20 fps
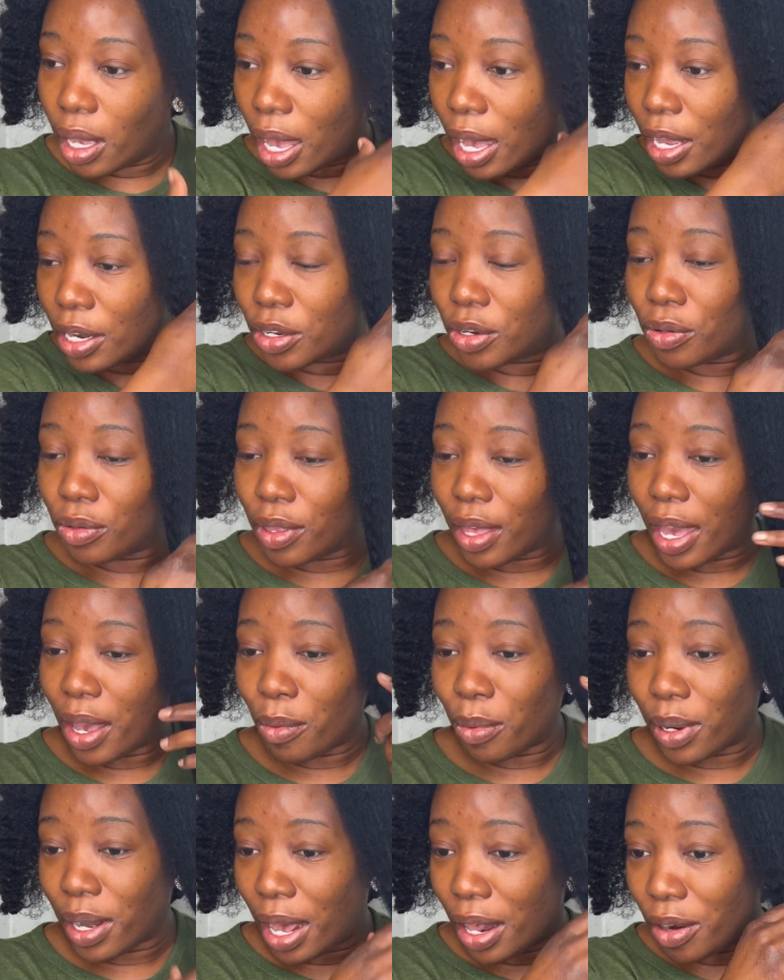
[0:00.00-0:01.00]
I do
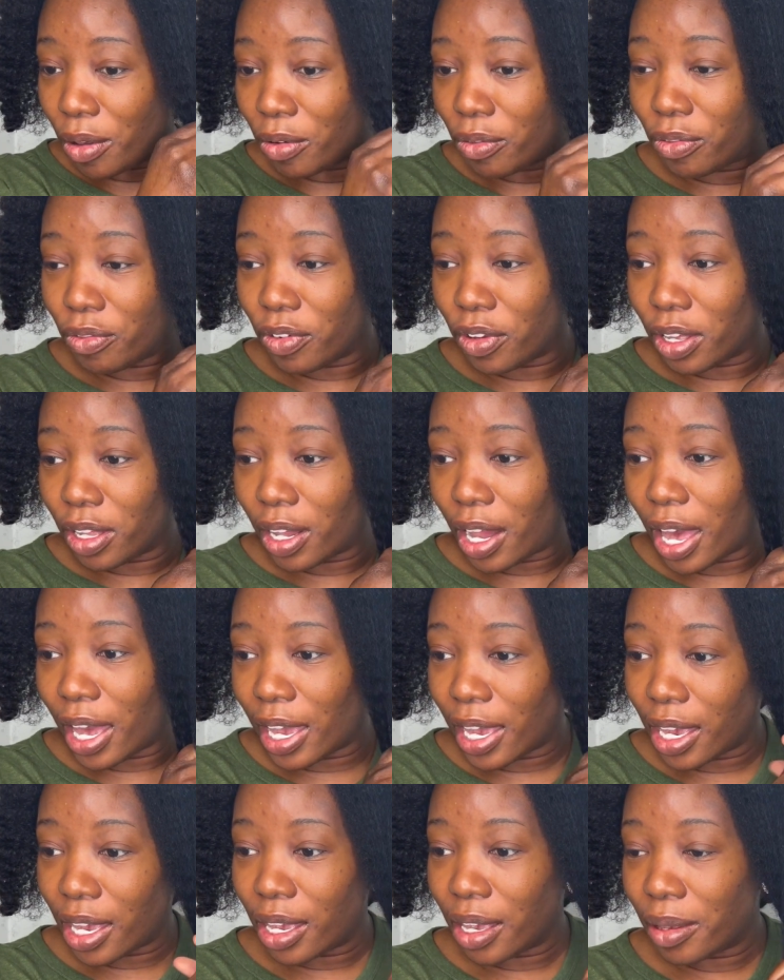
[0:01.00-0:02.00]
that when I don't feel
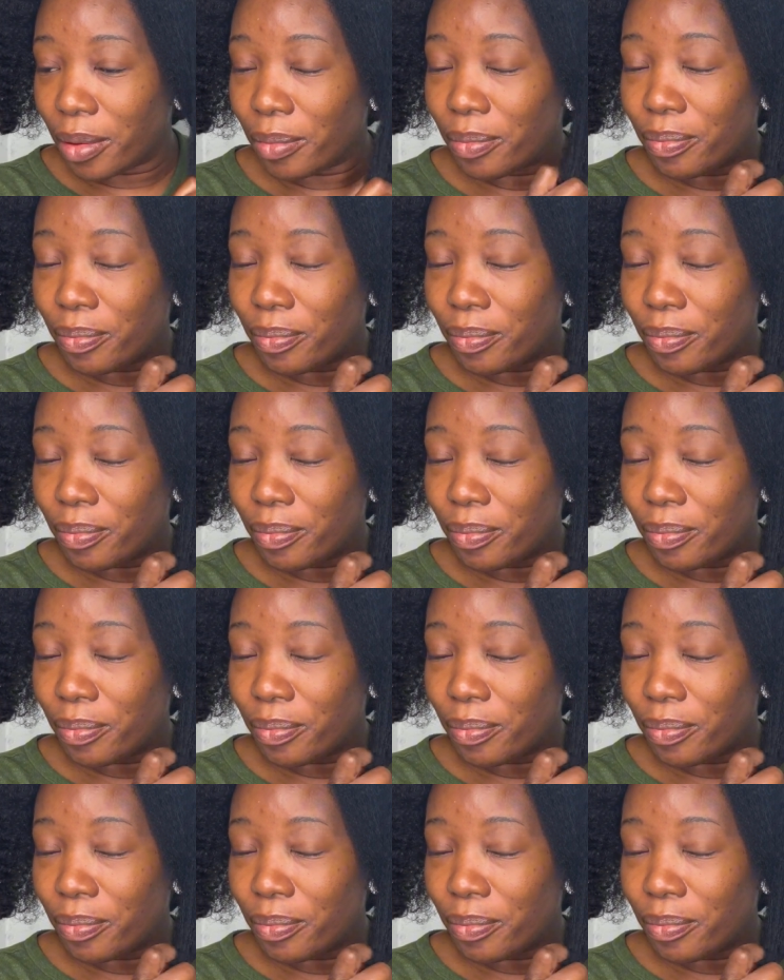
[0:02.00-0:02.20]
like